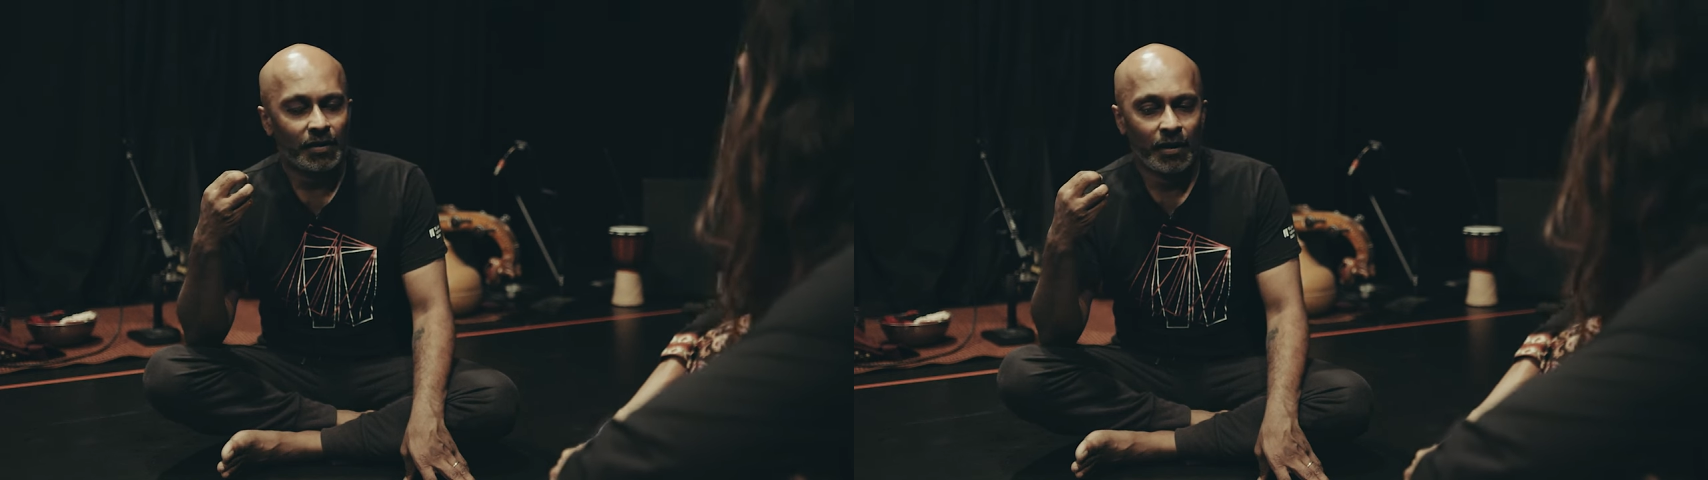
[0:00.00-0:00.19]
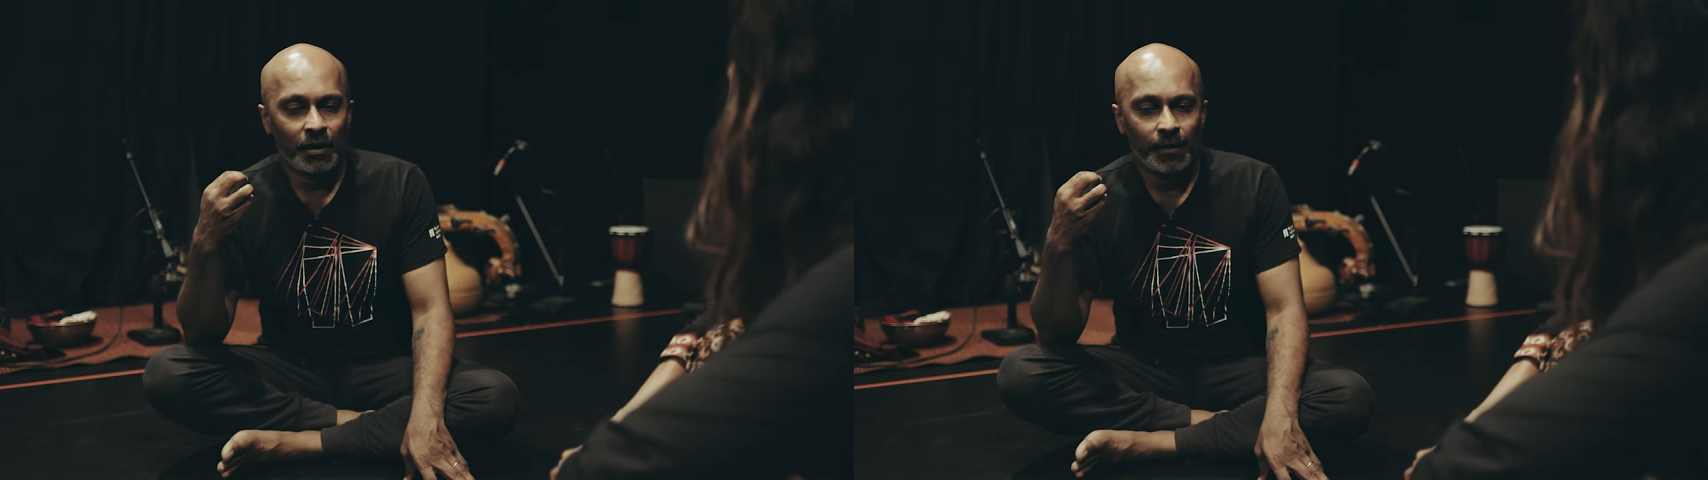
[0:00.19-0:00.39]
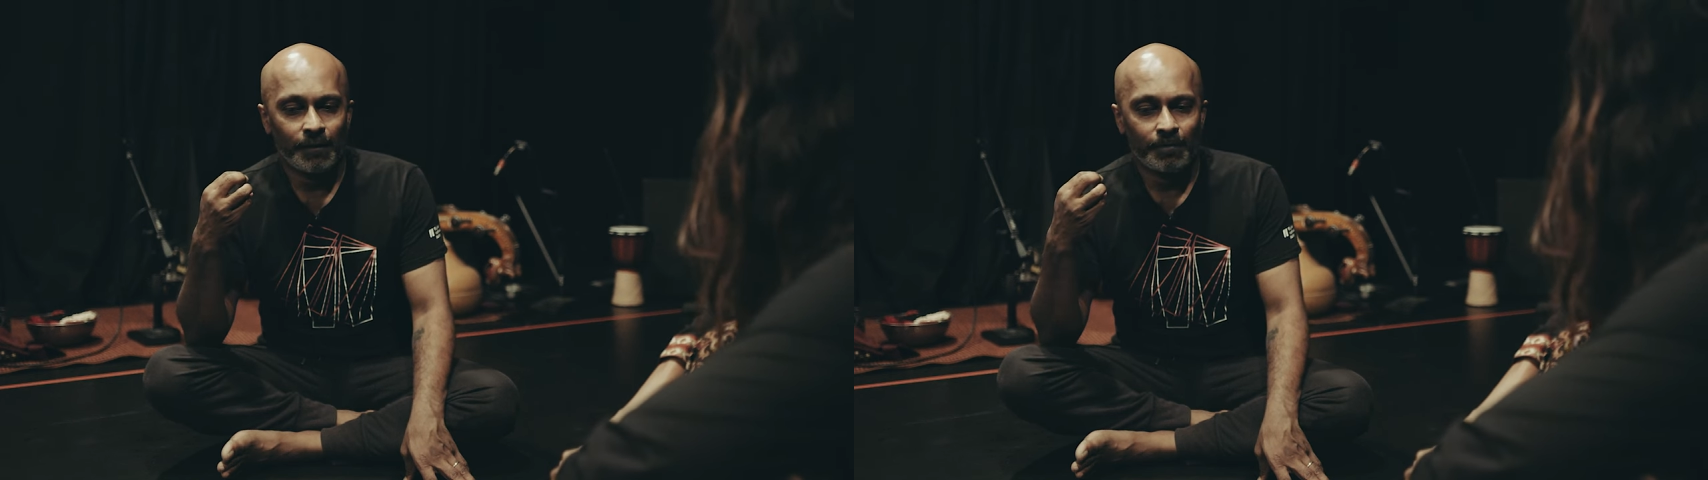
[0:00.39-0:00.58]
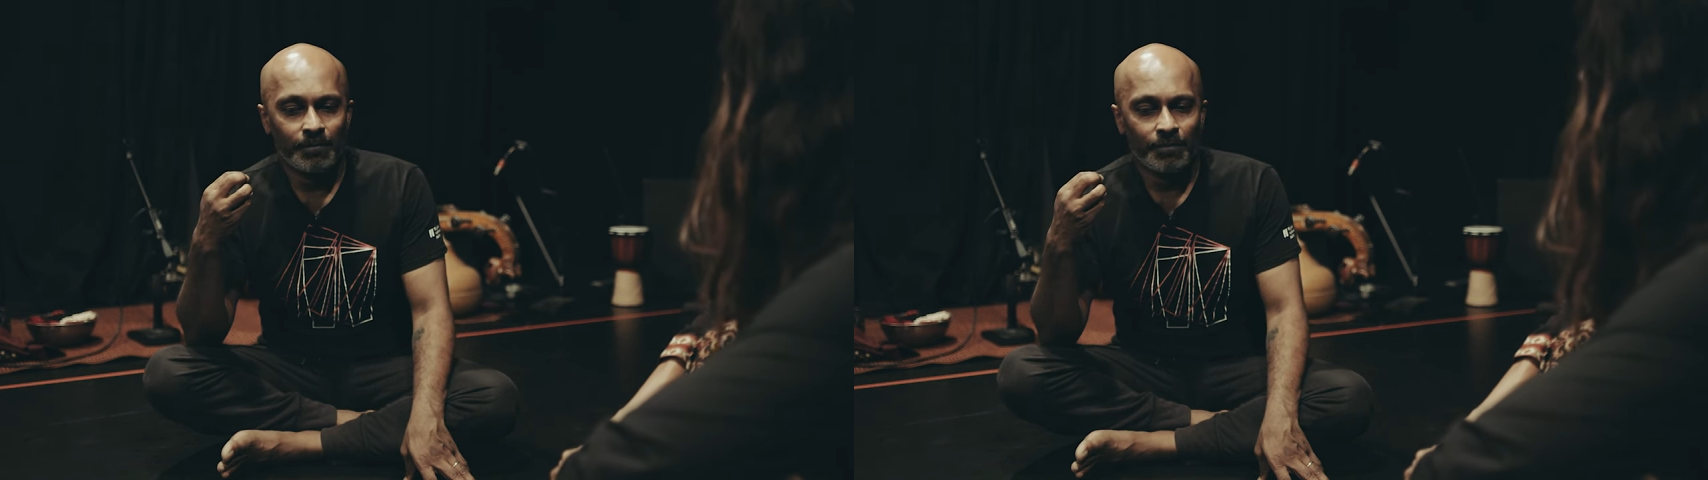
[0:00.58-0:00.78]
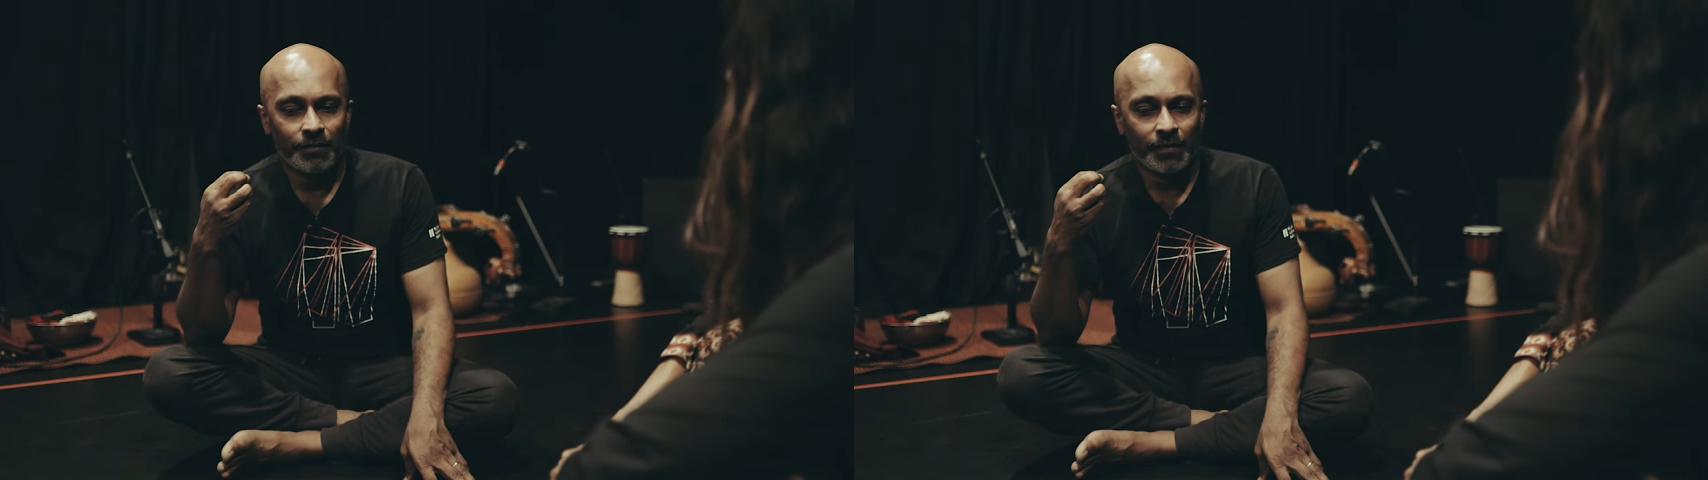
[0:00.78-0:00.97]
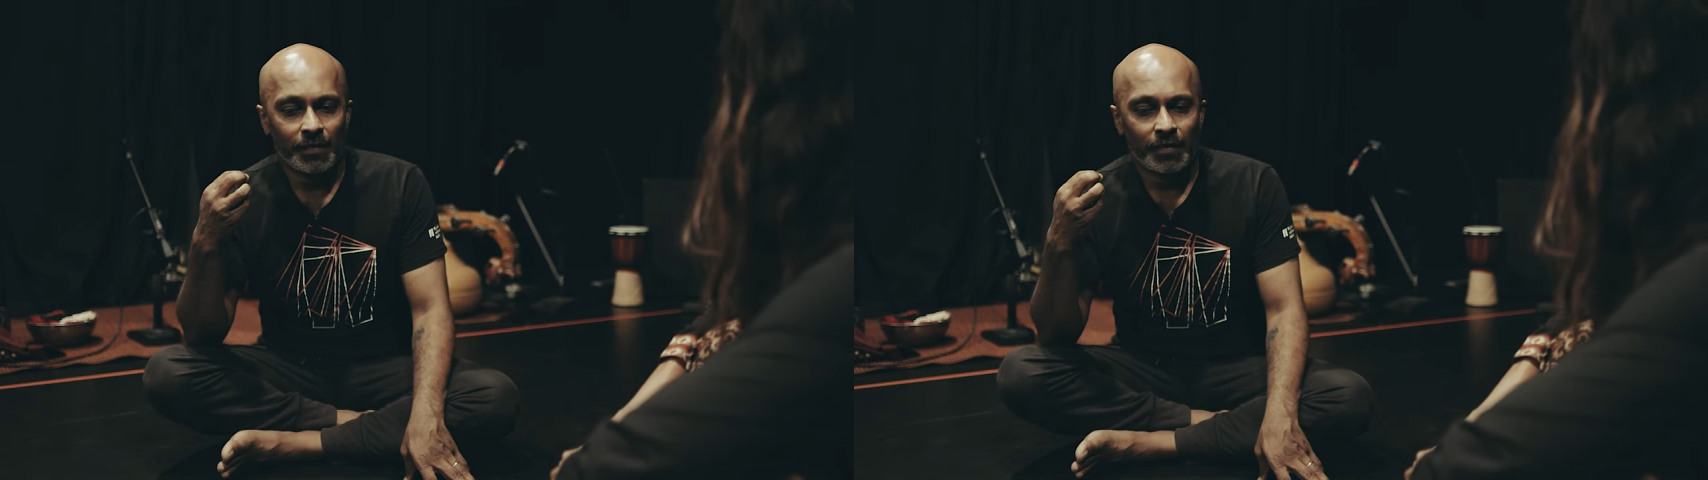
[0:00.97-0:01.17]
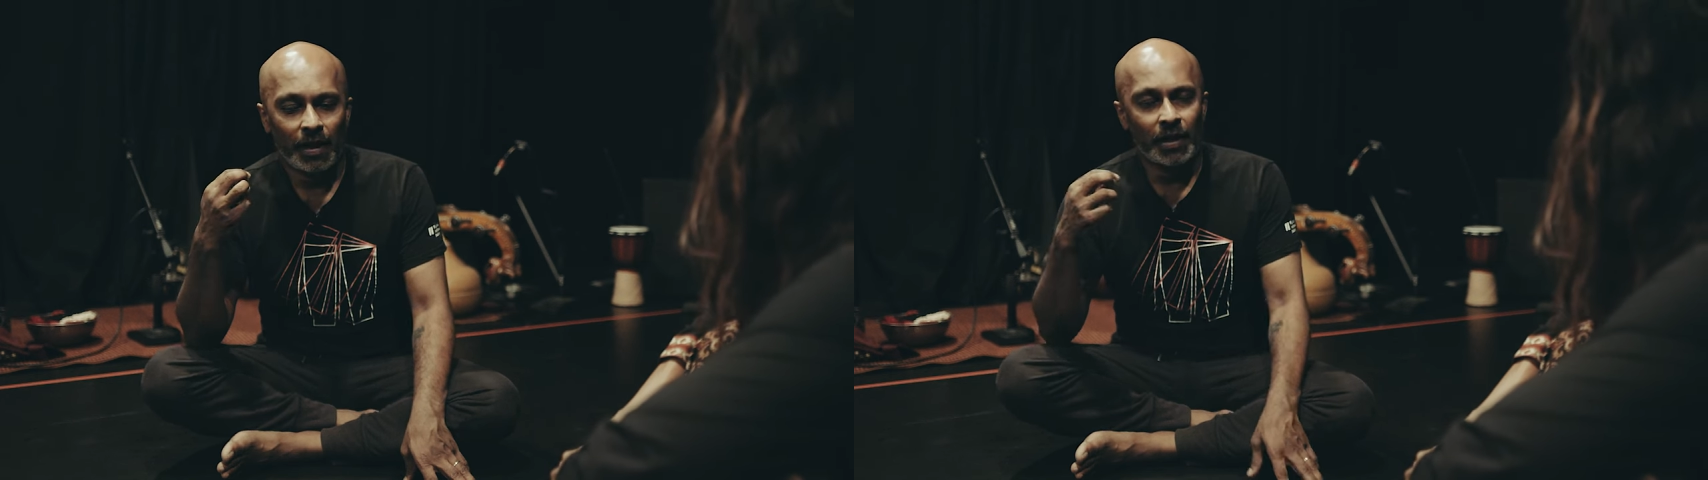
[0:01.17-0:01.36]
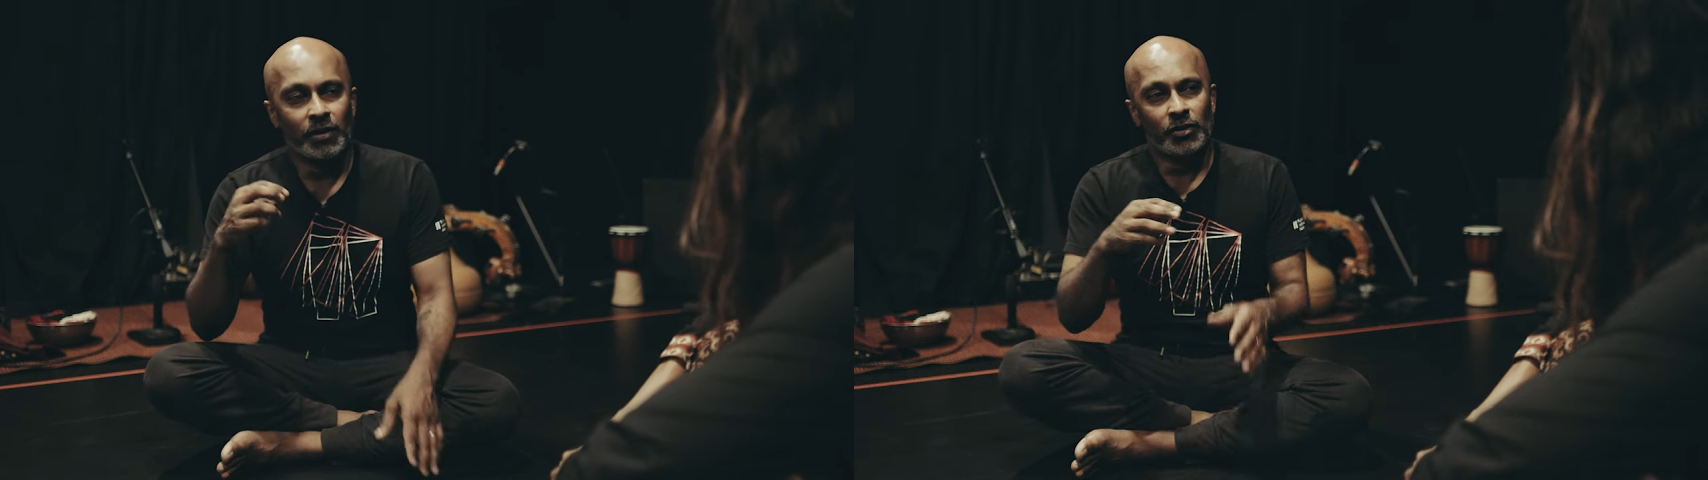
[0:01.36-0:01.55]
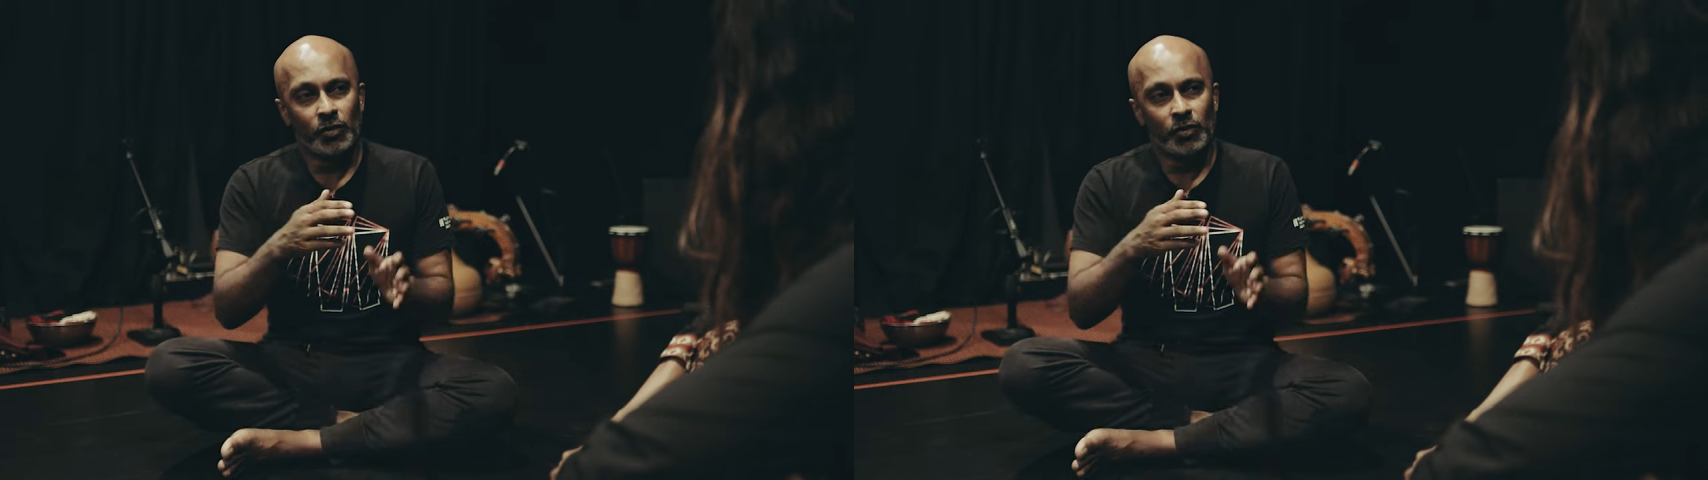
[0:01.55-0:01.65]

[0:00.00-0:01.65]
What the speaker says: And